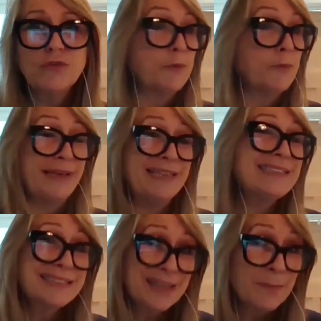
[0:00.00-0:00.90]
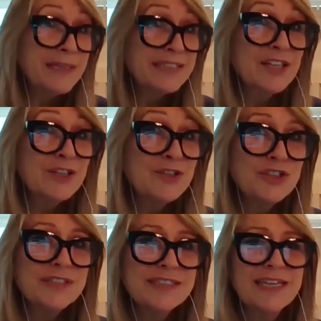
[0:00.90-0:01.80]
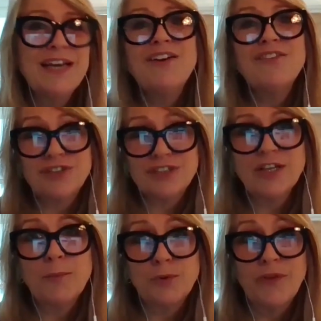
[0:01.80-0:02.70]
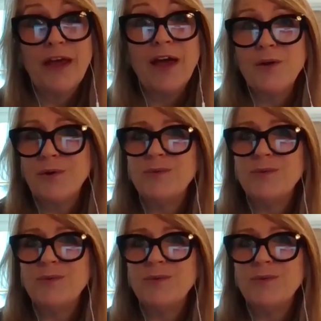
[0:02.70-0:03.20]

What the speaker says: There'll be some exclusions. For example, now,